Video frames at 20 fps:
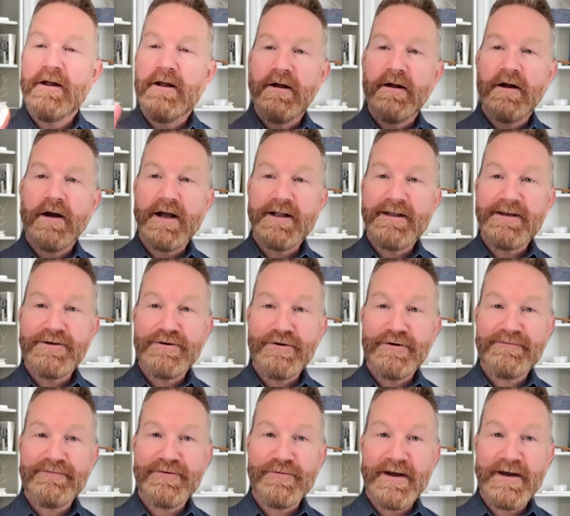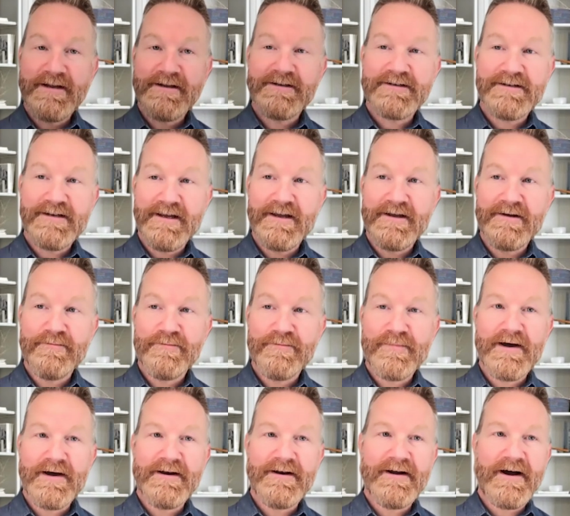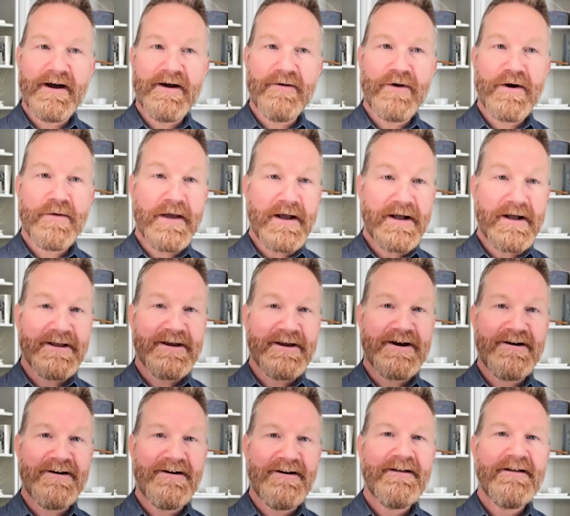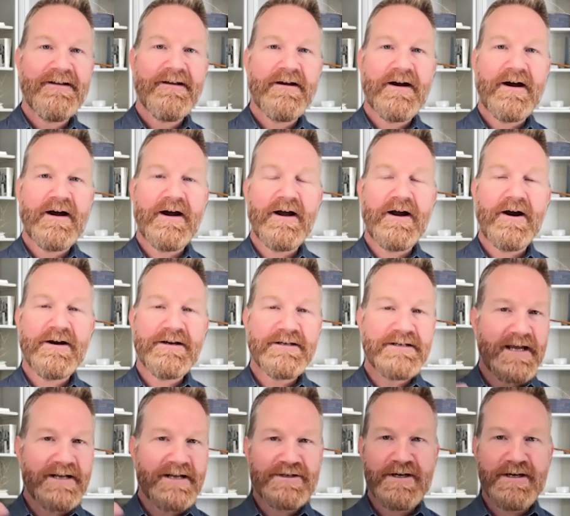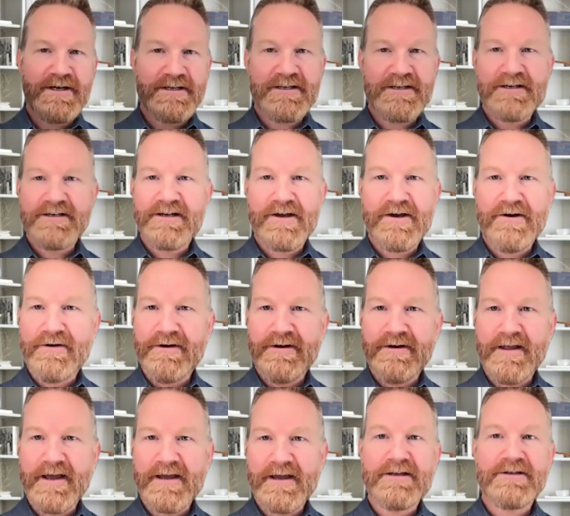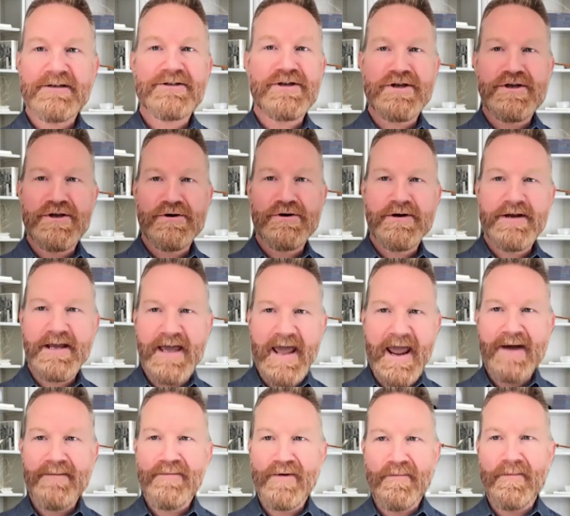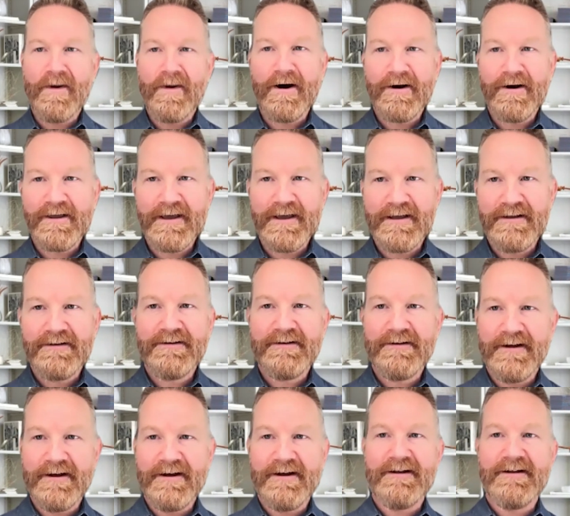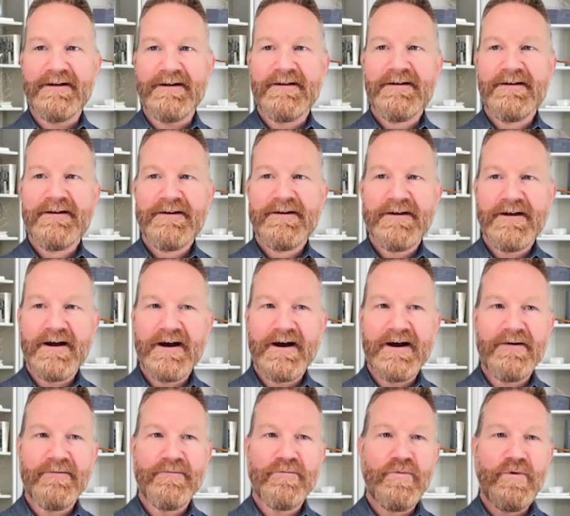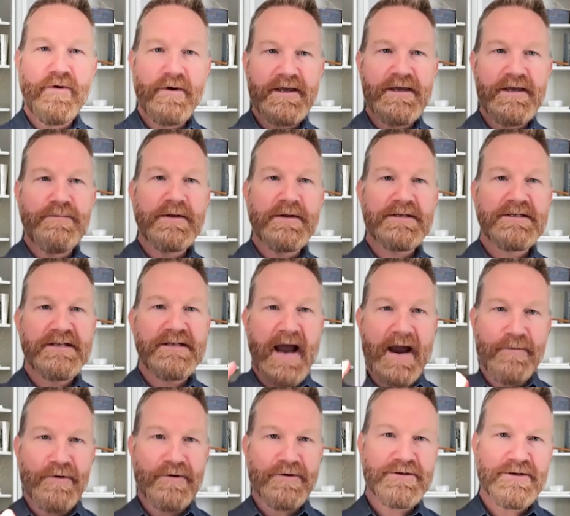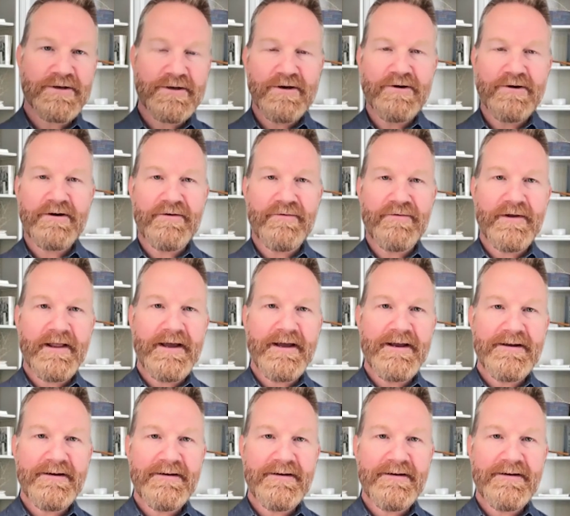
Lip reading: I think you'll have to wait and see. But I want to be clear, our intention isn't to go into like a security camera market. We'll keep it cybersecurity related.